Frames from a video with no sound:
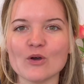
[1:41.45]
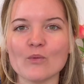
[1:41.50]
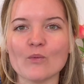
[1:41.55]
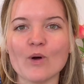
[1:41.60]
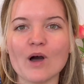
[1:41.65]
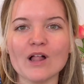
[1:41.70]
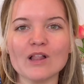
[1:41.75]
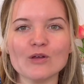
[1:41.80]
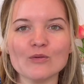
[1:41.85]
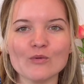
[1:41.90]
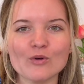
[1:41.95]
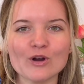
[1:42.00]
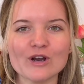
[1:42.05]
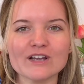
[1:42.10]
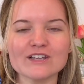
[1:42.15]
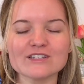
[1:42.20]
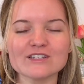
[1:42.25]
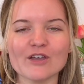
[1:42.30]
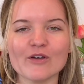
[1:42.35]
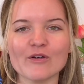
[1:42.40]
while a war
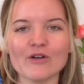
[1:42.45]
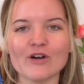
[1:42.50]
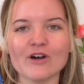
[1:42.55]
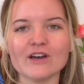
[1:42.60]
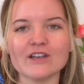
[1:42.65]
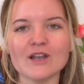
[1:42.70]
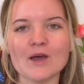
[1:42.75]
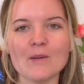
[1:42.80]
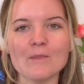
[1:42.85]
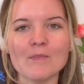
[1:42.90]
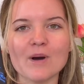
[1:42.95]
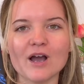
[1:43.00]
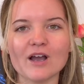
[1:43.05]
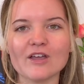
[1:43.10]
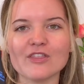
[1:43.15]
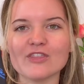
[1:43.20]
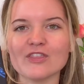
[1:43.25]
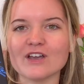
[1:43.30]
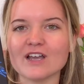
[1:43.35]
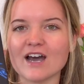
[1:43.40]
is going on among
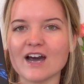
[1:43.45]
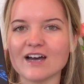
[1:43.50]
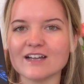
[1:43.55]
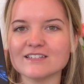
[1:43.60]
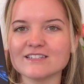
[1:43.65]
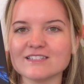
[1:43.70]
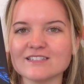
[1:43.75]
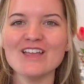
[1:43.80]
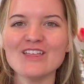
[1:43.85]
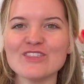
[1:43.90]
the gods.